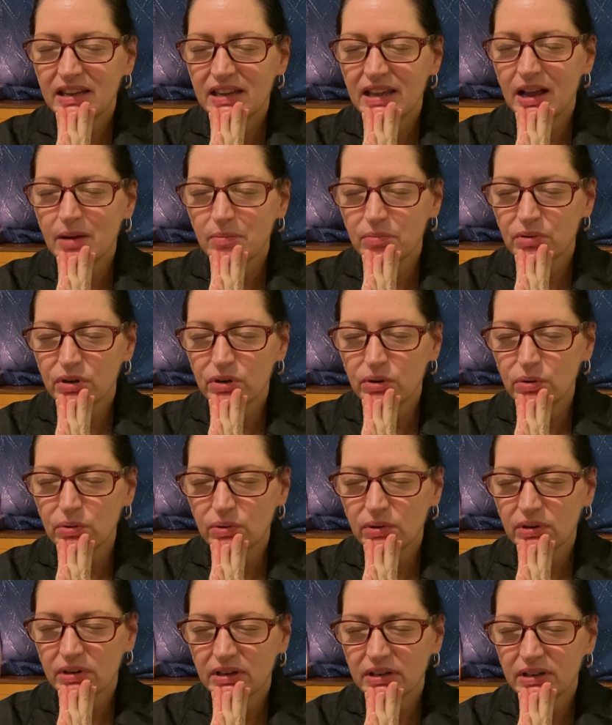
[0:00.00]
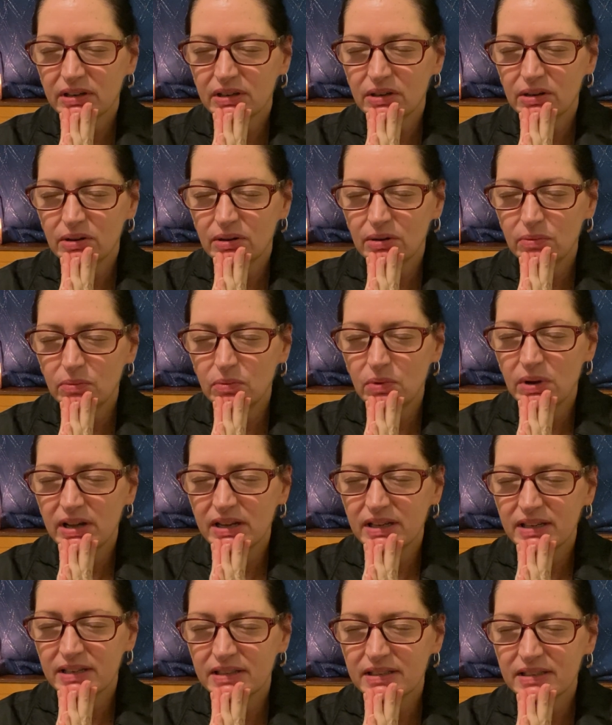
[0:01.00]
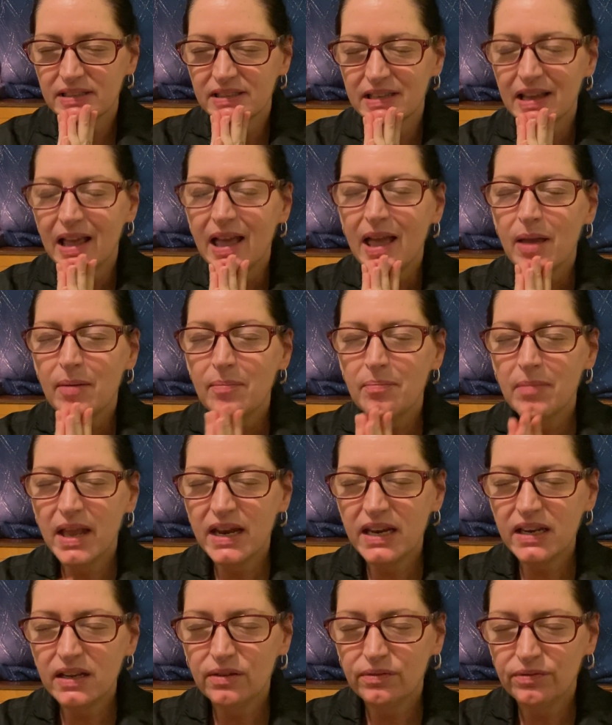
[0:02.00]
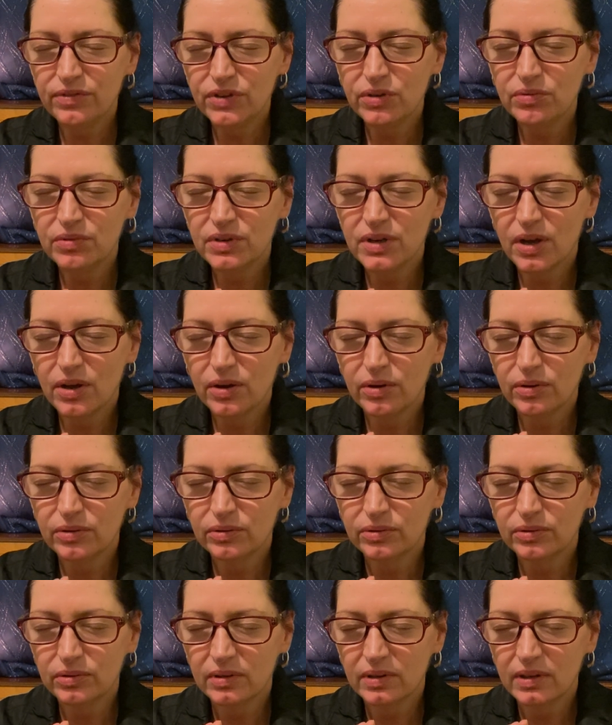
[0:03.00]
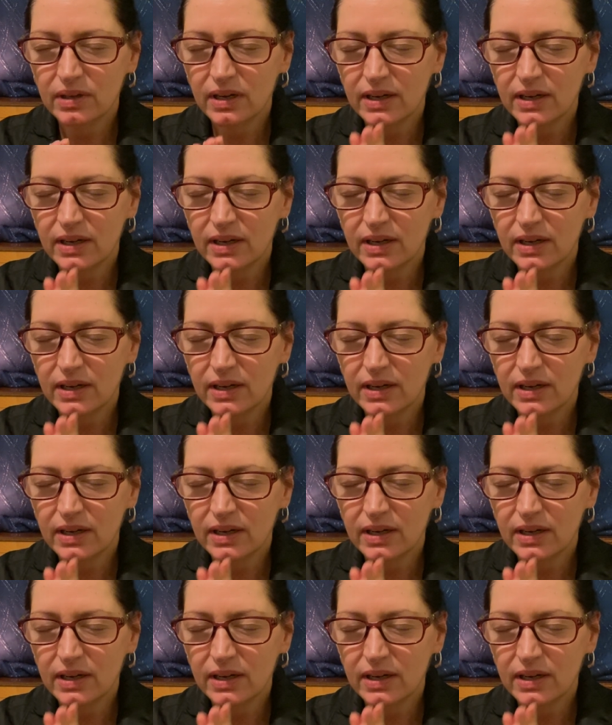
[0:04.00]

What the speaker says: Capricorn, was, many of you know,